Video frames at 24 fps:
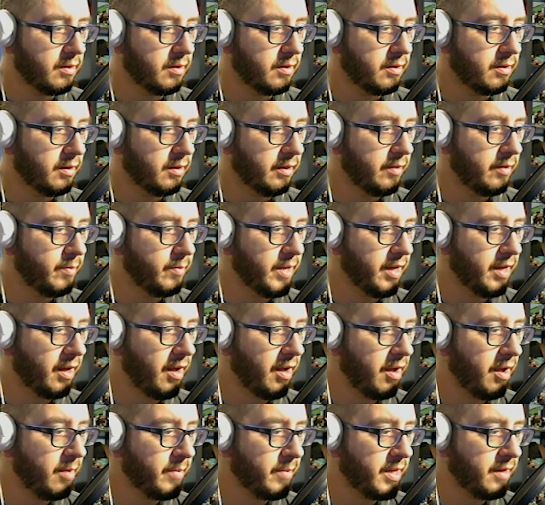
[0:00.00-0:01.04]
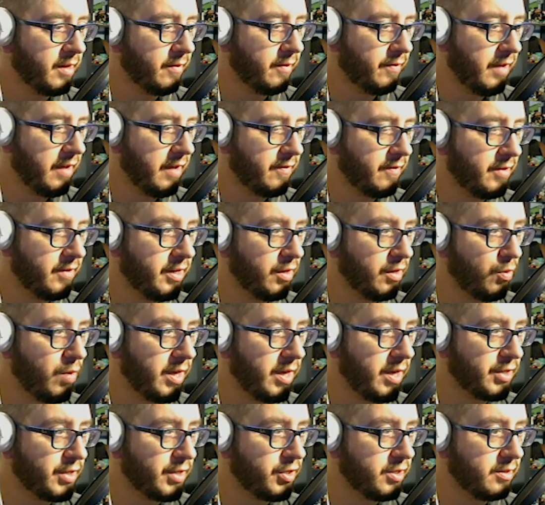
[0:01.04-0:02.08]
Leave me a comment if you have any
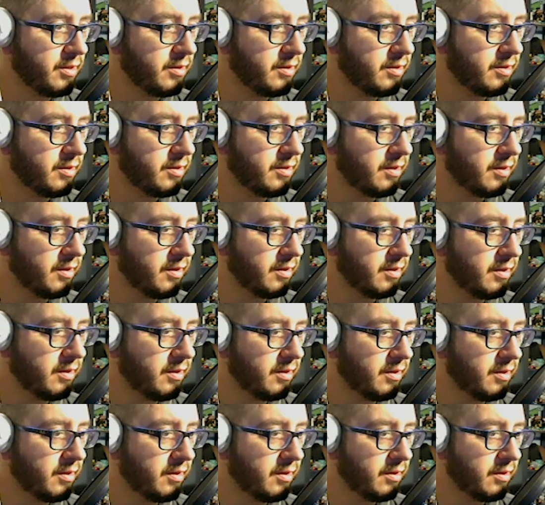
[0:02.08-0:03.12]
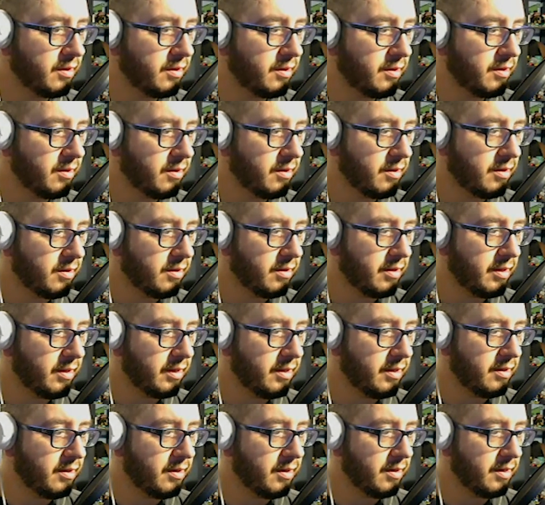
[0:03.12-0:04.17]
questions,
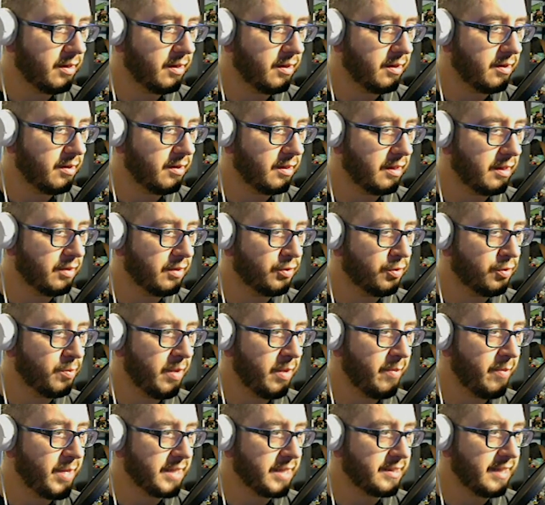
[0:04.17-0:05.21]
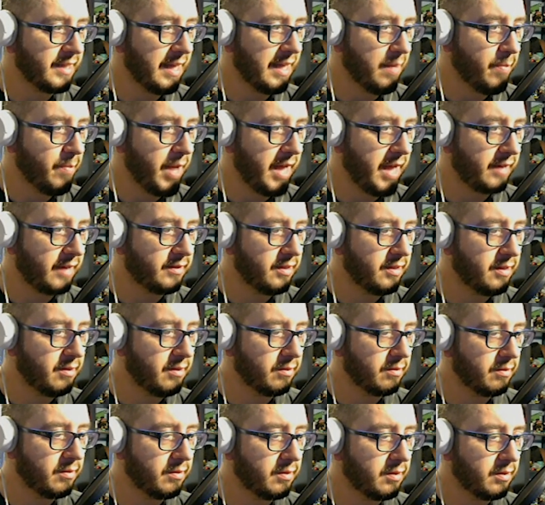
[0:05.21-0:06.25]
and I'll do my best to get back to you.
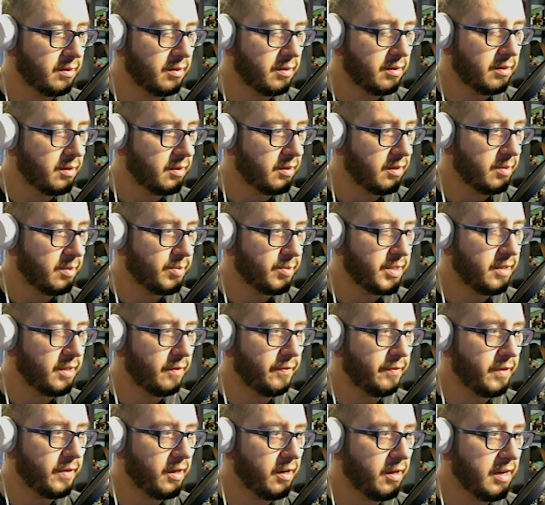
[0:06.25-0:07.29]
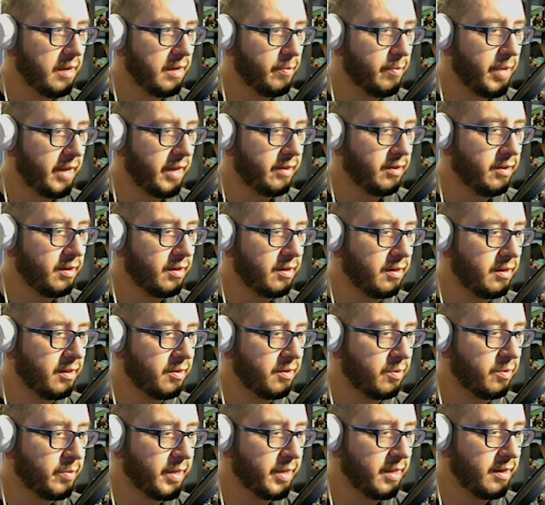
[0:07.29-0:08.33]
Still figuring out Python a little
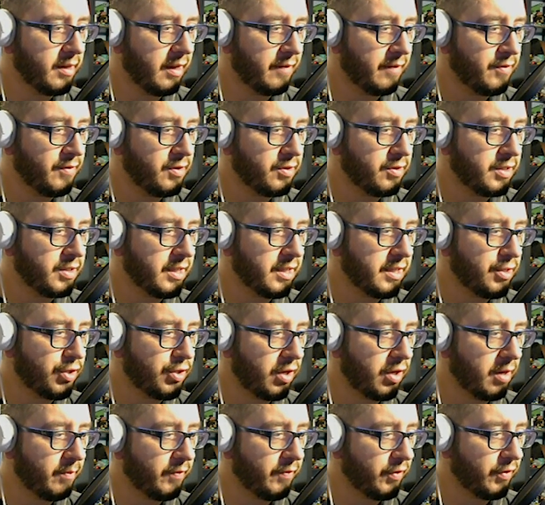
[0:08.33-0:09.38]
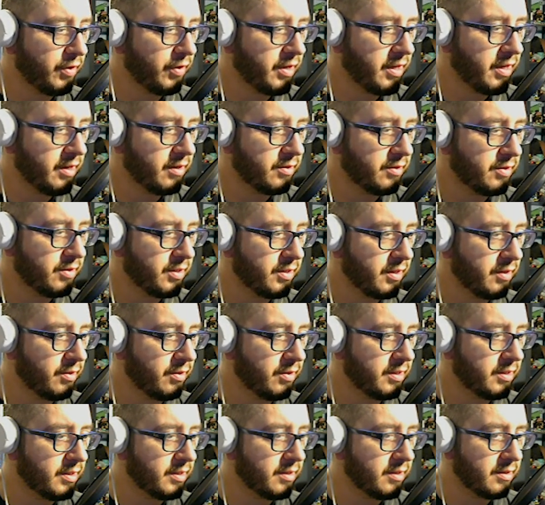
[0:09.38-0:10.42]
bit. I've used C# for years, so
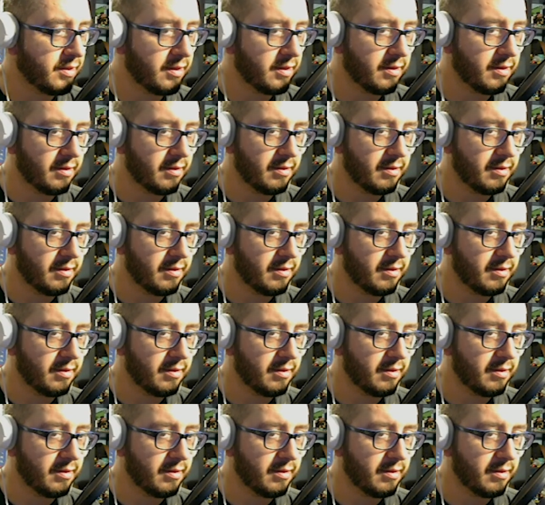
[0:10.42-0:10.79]
this is a